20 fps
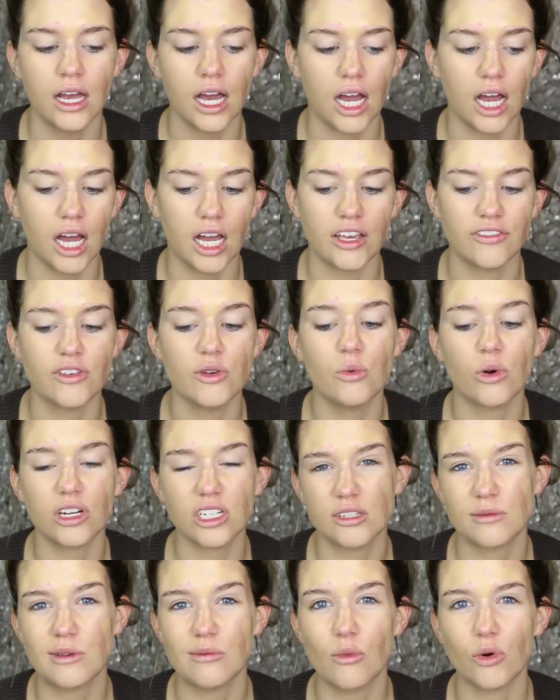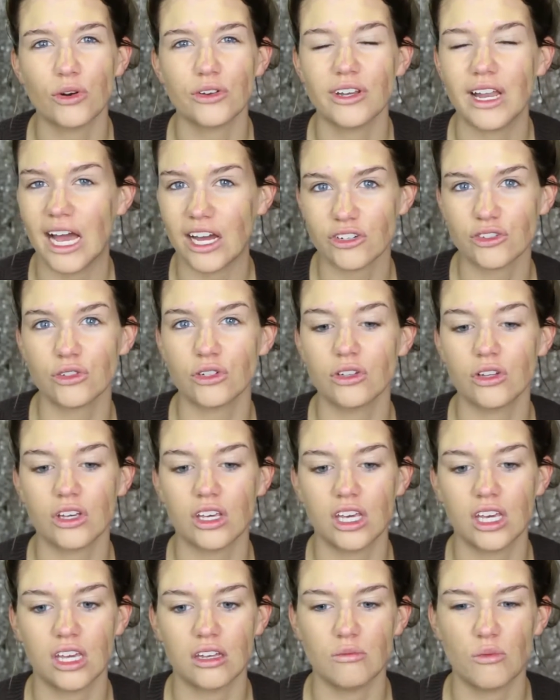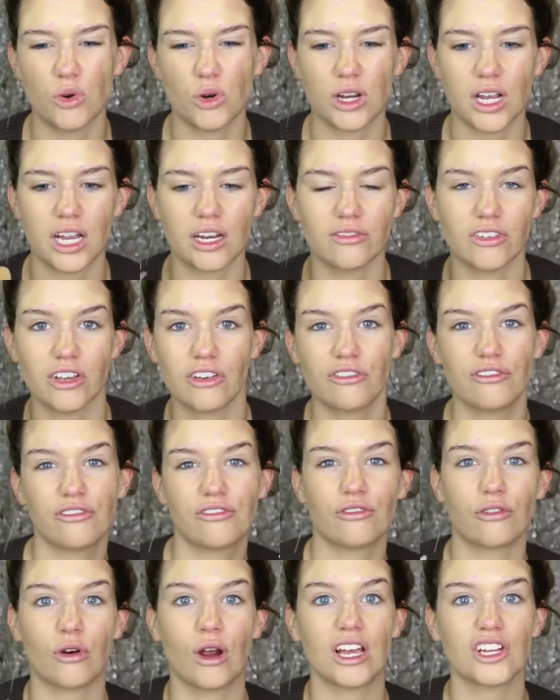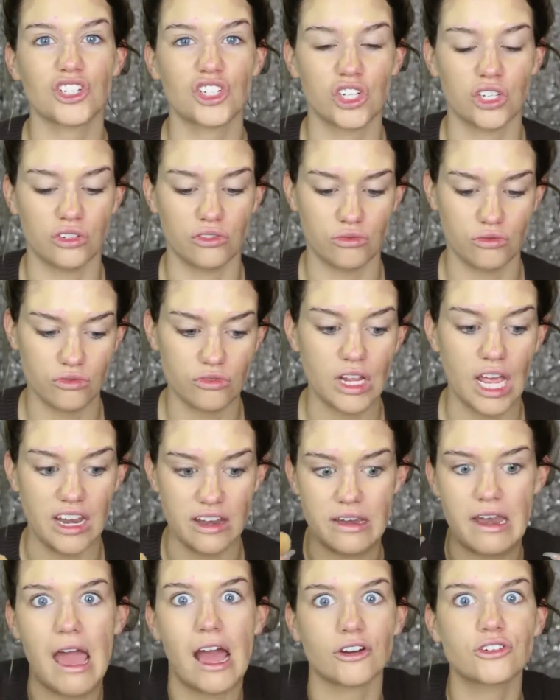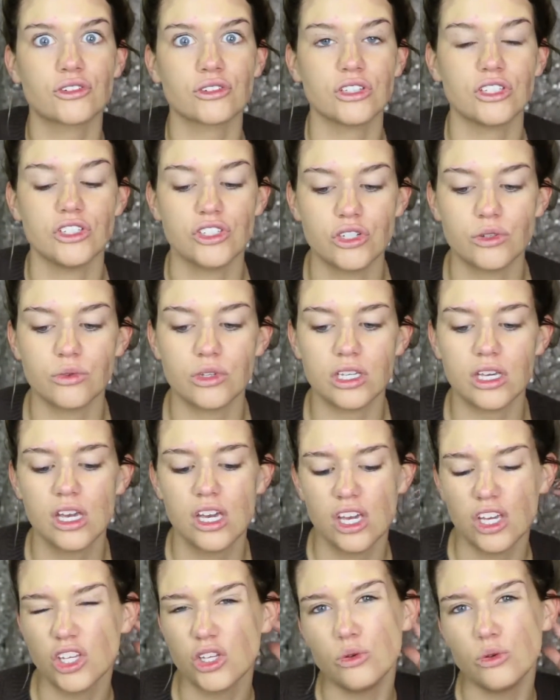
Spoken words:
If you want it to be more natural looking and more kind of like fresh and naturally dewy,